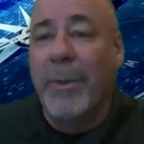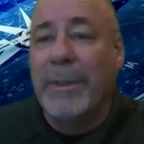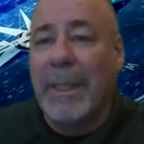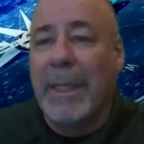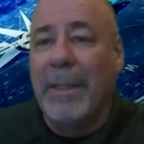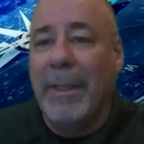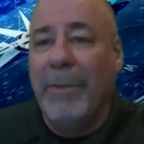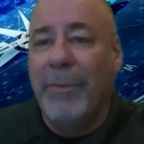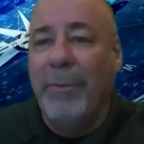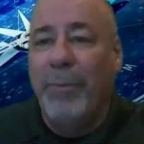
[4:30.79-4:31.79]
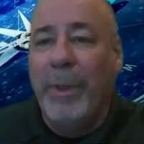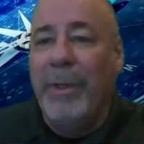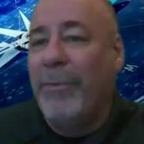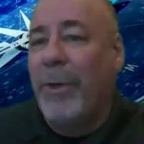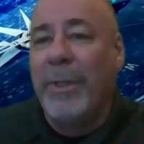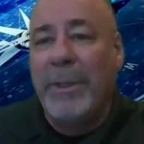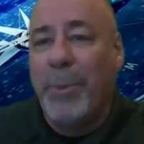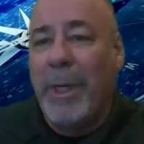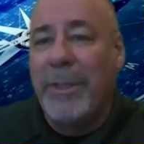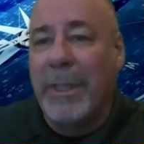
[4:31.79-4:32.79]
It's again, yes. if all these
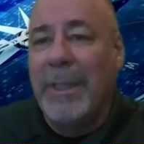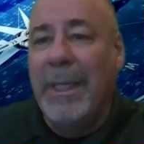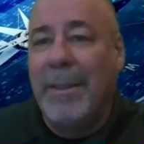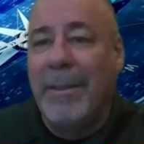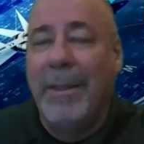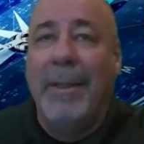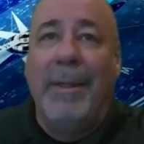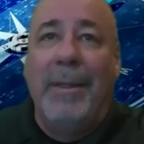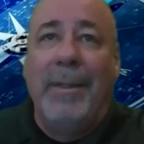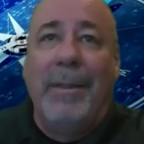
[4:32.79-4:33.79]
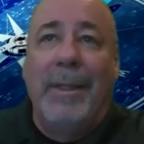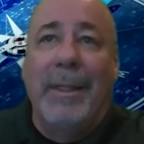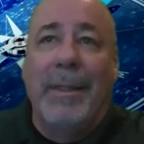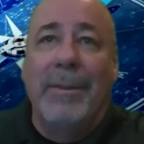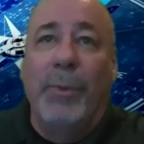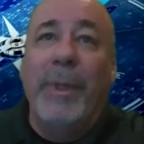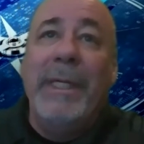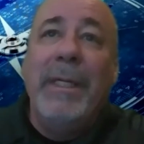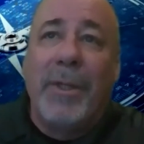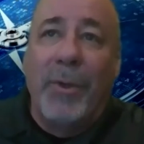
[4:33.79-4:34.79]
projects hit, do we
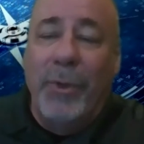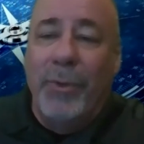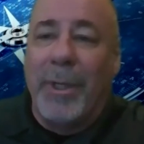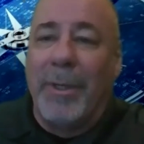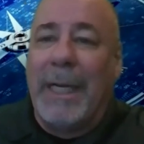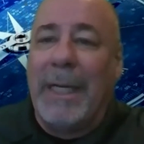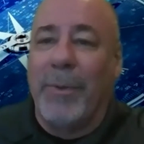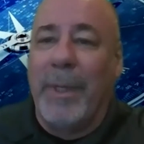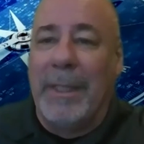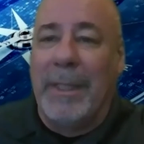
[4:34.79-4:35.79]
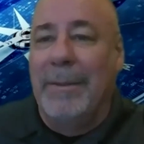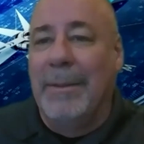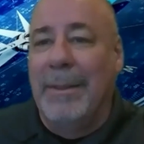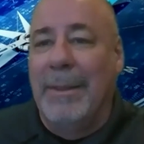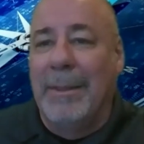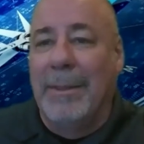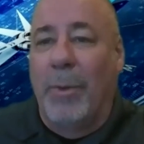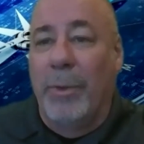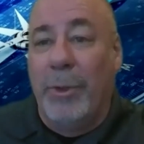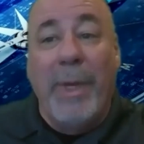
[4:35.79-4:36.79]
need to go use our line of credit?
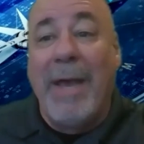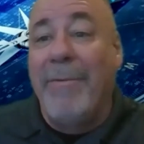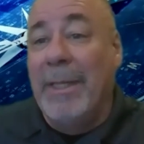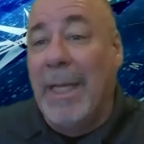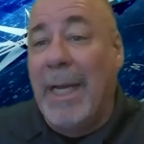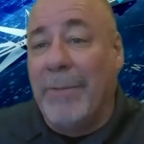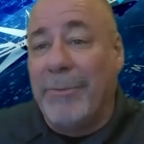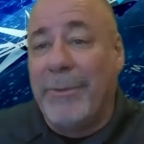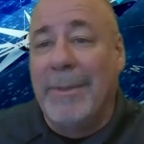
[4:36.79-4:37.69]
Or do we have any left?